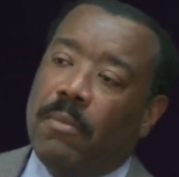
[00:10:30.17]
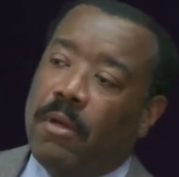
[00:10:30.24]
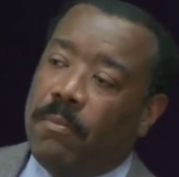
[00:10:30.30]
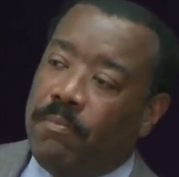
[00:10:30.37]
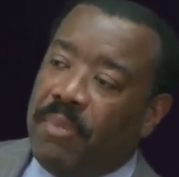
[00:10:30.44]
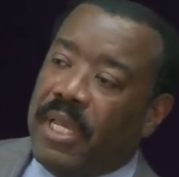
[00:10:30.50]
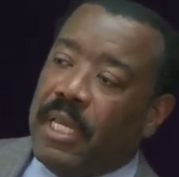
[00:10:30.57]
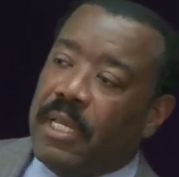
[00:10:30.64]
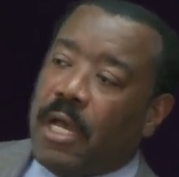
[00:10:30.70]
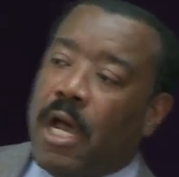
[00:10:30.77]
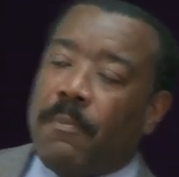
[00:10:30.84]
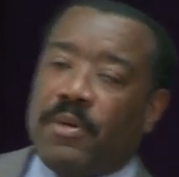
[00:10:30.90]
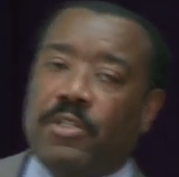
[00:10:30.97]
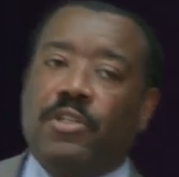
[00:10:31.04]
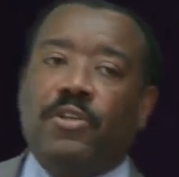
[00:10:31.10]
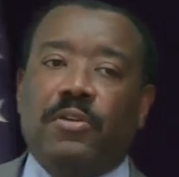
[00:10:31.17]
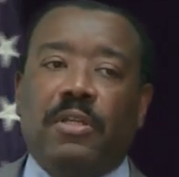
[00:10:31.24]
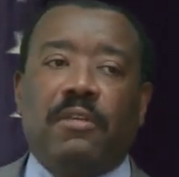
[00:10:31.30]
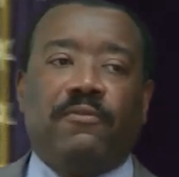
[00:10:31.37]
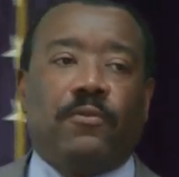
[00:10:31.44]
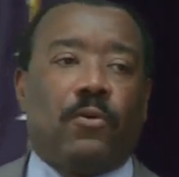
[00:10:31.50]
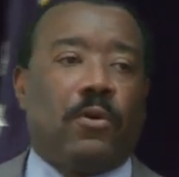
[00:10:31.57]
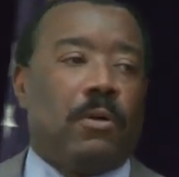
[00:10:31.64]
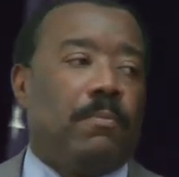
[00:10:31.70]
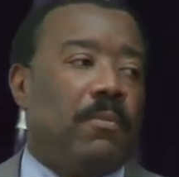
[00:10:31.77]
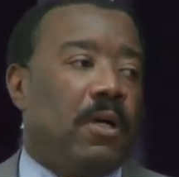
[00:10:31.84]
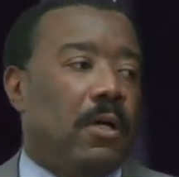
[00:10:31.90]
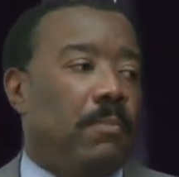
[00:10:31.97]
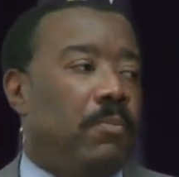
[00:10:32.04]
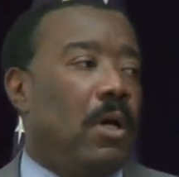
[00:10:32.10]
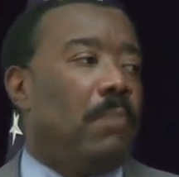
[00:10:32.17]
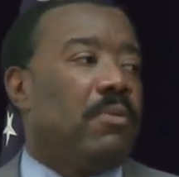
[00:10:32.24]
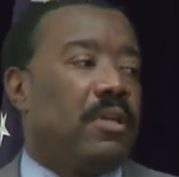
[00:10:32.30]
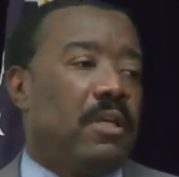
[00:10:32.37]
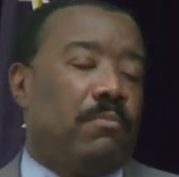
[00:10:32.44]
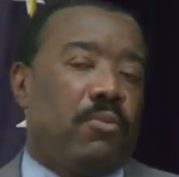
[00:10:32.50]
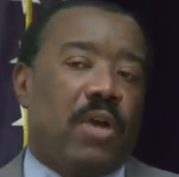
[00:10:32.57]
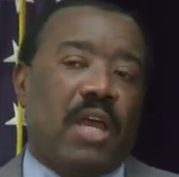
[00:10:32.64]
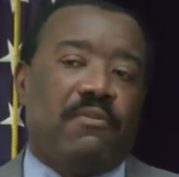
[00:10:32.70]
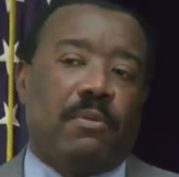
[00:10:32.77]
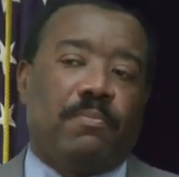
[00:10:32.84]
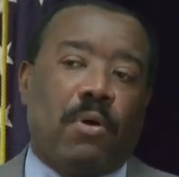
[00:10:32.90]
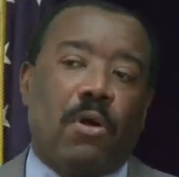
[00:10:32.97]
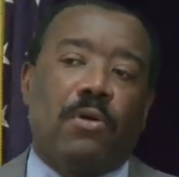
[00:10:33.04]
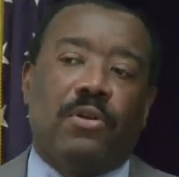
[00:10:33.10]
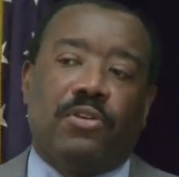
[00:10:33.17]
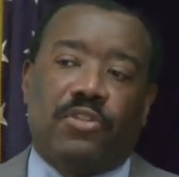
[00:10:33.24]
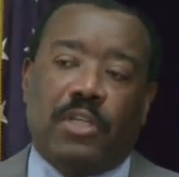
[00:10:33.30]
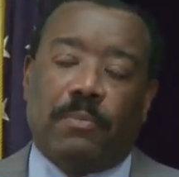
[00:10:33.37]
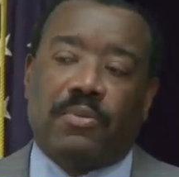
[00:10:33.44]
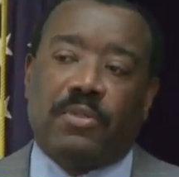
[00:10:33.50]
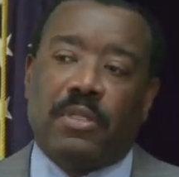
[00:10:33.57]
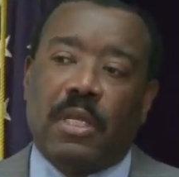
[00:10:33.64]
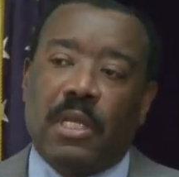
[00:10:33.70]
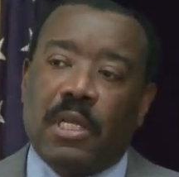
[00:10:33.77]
a, big opportunity for uh, public and private partnerships